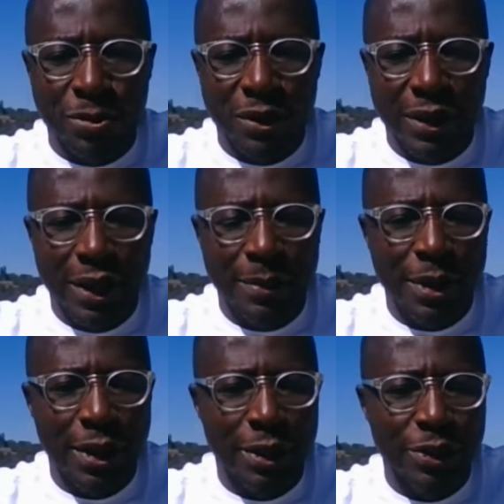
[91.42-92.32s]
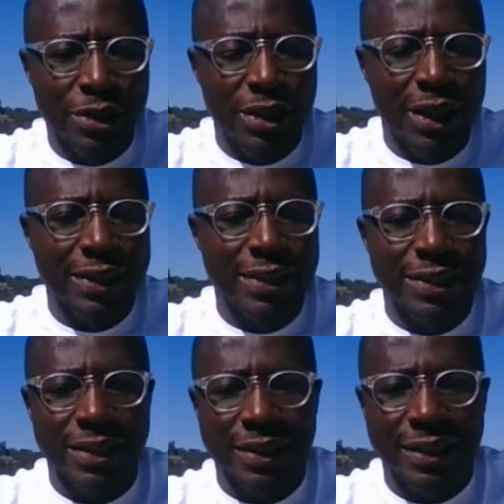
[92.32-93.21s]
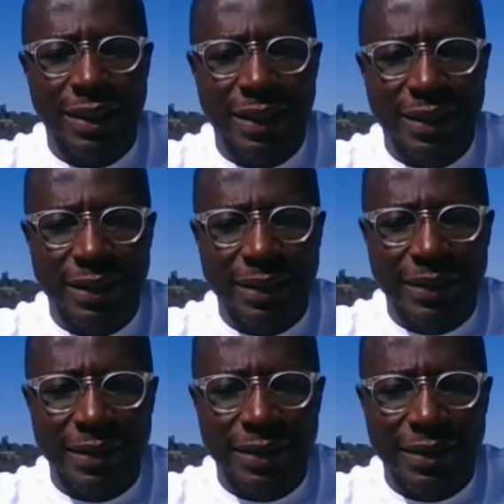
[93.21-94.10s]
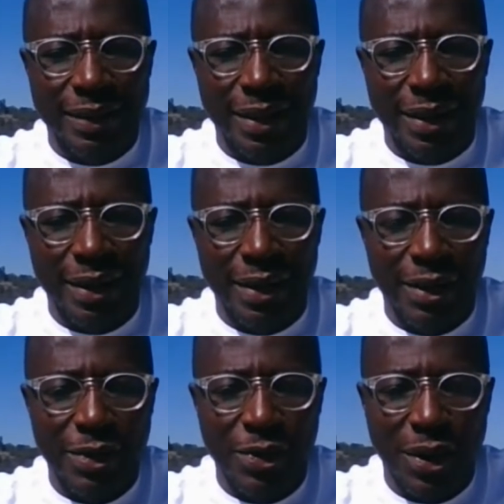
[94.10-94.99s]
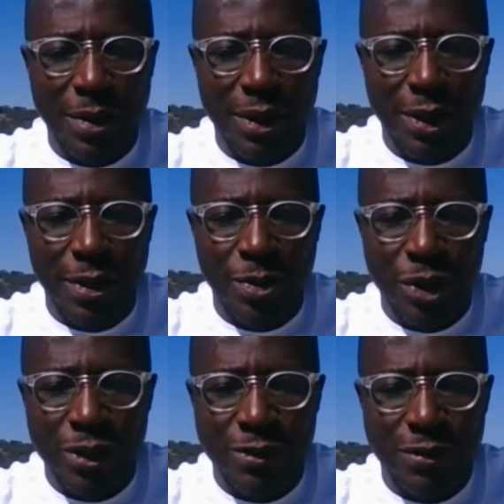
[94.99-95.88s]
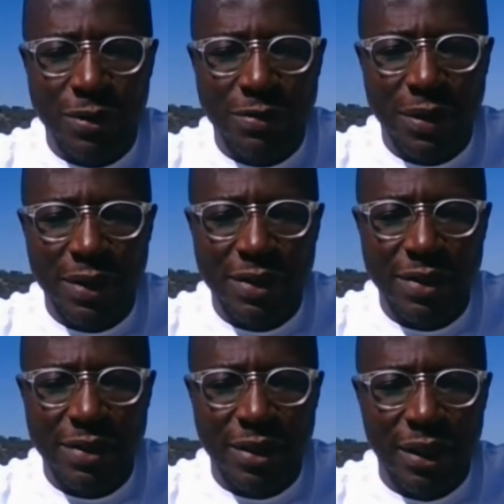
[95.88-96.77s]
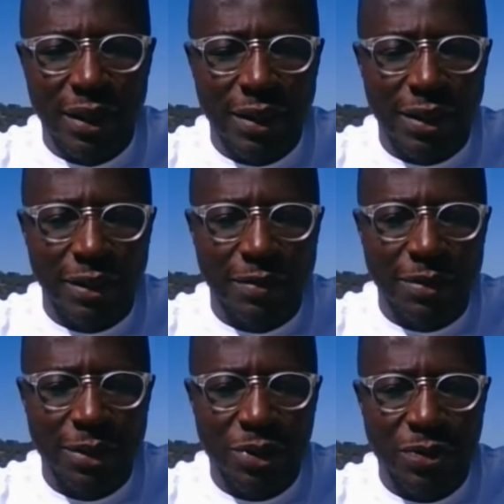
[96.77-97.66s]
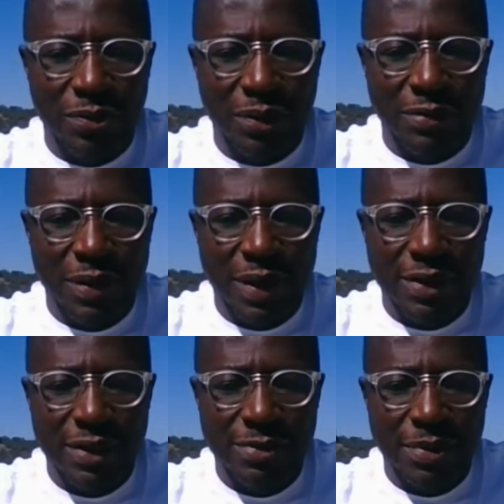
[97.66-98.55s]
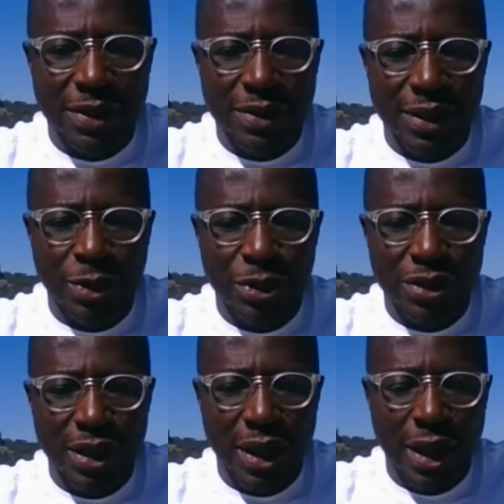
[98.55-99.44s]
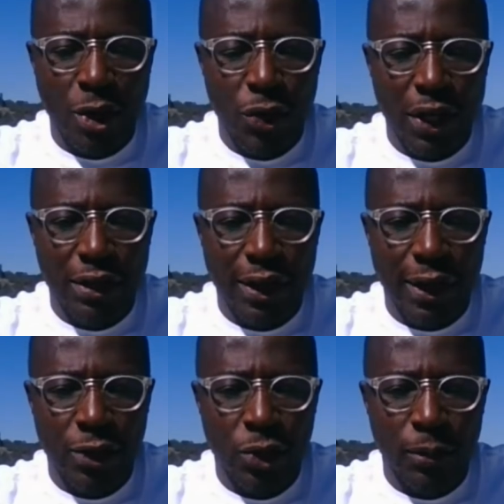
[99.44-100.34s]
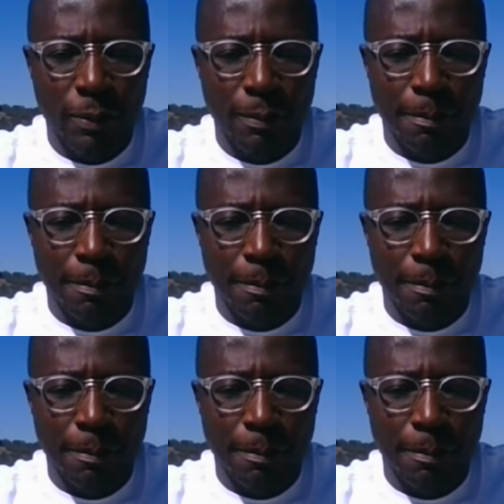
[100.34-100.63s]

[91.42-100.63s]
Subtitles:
If you can hear me now, just say yes. Can you hear me now? I'm waiting for the first. I'm waiting for the first person that would say, "Yeah, we can hear you."